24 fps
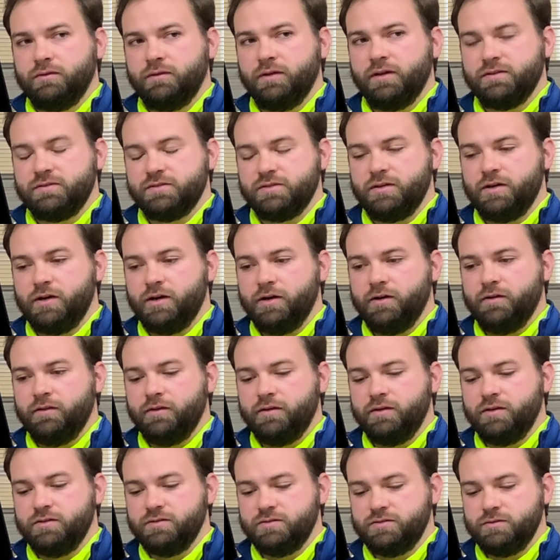That's an area
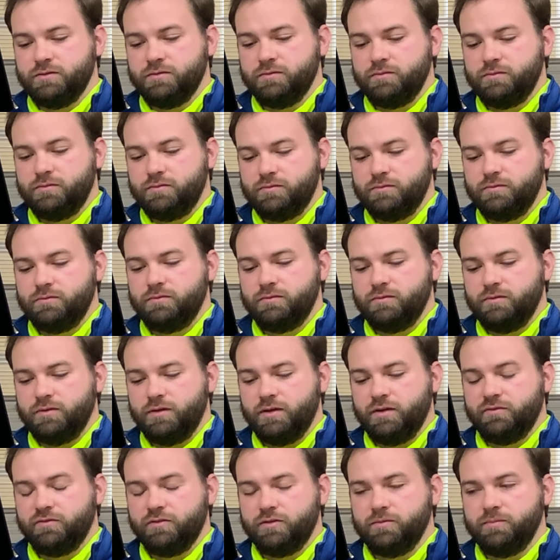that needs to
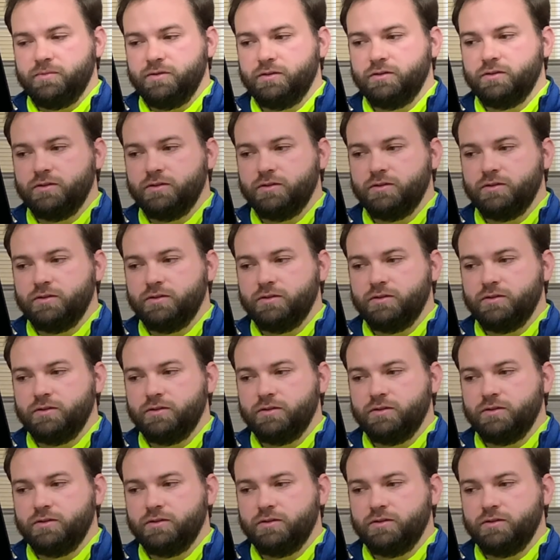definitely be